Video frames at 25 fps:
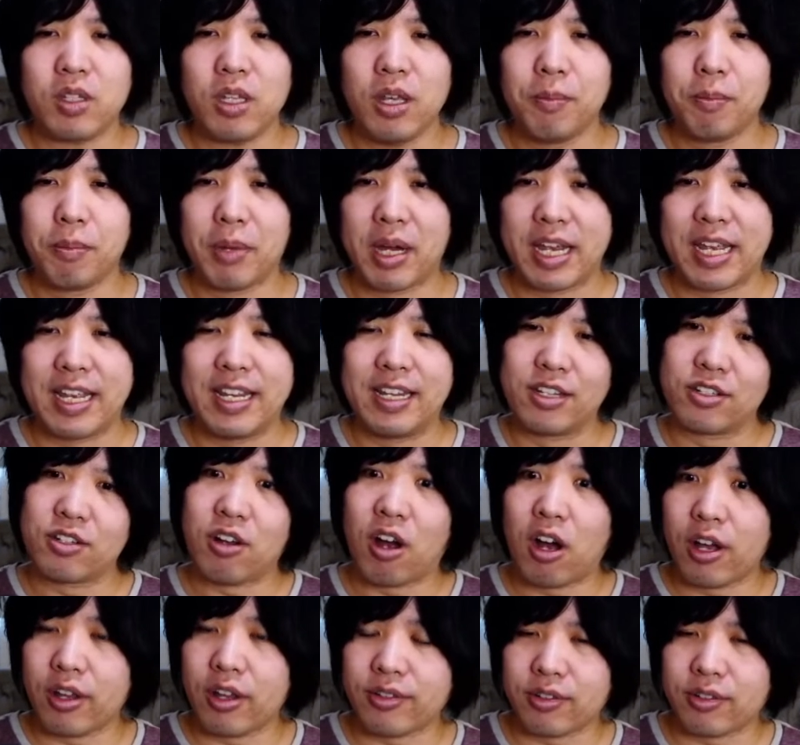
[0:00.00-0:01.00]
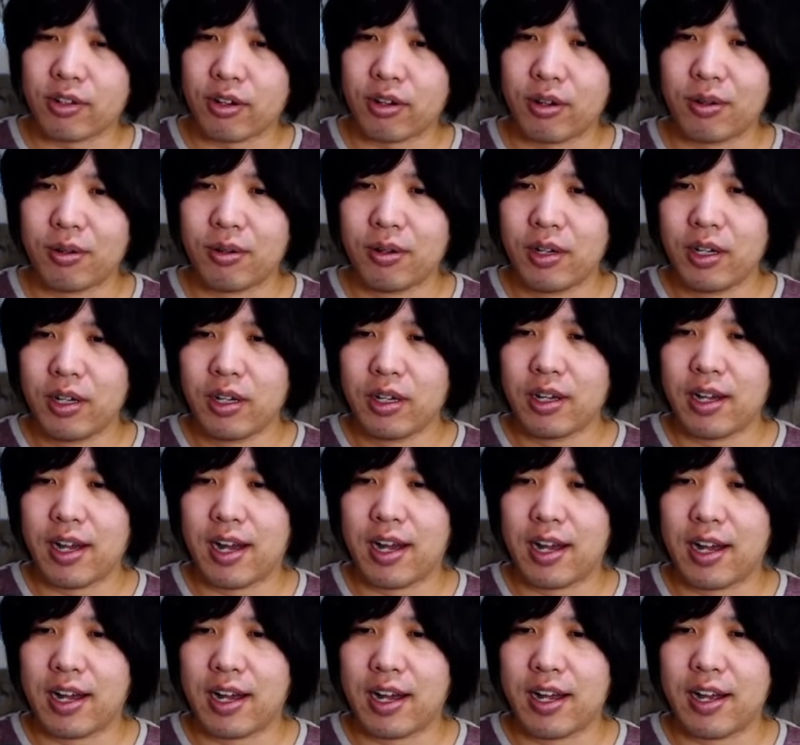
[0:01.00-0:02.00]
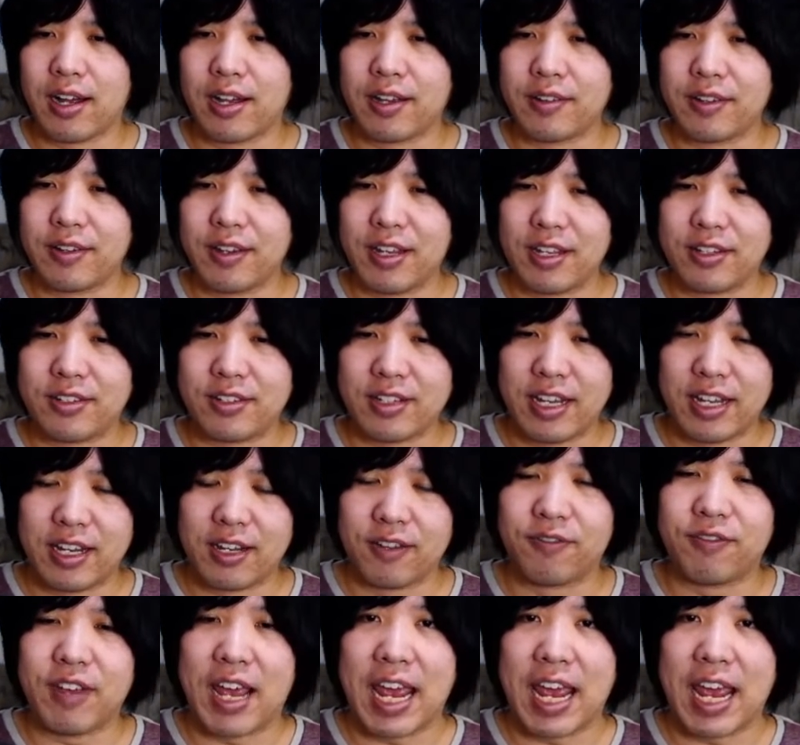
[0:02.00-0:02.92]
But it is also it's in